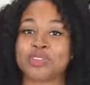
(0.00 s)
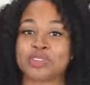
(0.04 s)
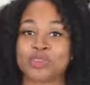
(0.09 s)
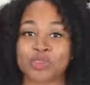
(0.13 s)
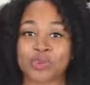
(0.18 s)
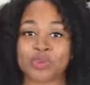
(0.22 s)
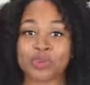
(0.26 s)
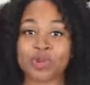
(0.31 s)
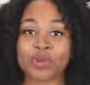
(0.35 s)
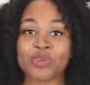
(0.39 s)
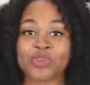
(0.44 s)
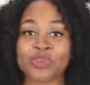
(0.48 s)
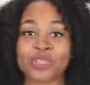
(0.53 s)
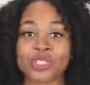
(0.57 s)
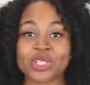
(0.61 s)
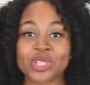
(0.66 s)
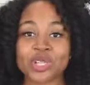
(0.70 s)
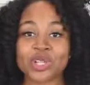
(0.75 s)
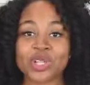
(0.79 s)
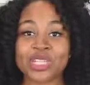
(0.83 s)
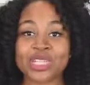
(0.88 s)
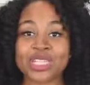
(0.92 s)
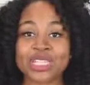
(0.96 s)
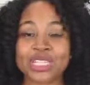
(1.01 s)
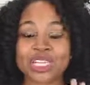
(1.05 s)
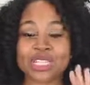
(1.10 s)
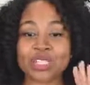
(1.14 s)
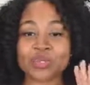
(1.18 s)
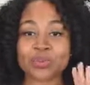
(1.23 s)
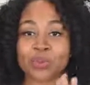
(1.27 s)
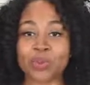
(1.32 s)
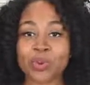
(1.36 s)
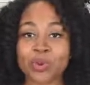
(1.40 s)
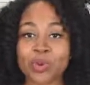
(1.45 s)
So the perfect turkey
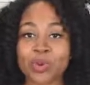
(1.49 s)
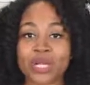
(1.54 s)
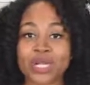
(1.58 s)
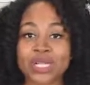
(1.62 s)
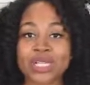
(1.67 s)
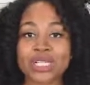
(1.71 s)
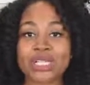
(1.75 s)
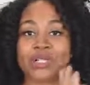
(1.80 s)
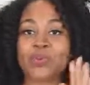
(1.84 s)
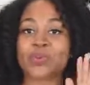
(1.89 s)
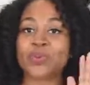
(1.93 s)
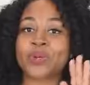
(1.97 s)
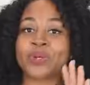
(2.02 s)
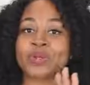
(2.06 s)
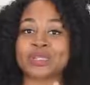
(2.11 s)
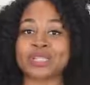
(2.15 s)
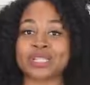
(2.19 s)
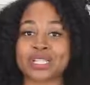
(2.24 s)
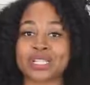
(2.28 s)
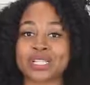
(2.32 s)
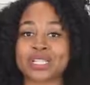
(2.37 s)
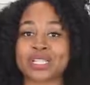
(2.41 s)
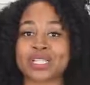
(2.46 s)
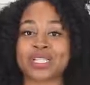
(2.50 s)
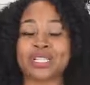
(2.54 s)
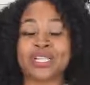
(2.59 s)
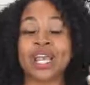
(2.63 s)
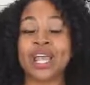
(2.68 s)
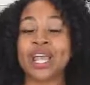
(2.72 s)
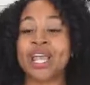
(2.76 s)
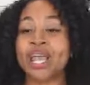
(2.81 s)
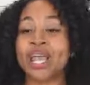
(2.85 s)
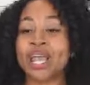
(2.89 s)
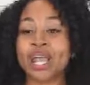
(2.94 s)
that's moist, well seasoned,